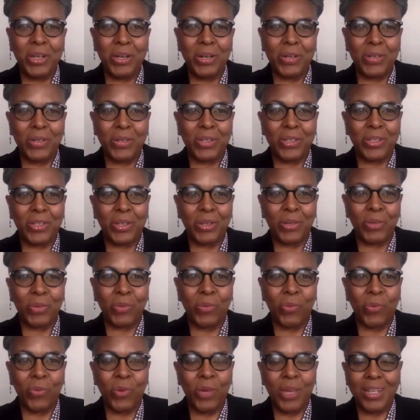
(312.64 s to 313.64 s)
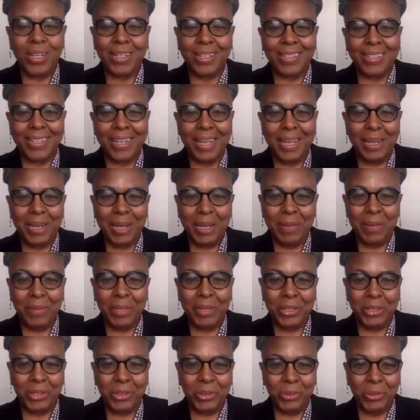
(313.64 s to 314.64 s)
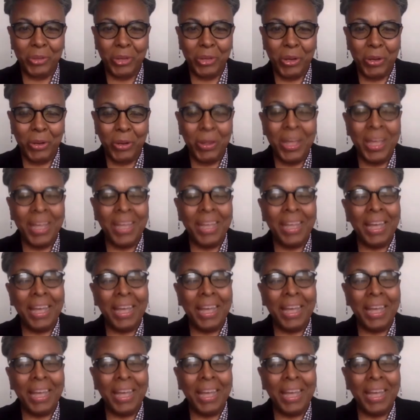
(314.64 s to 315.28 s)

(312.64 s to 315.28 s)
and Hurston, what a dynamic duo.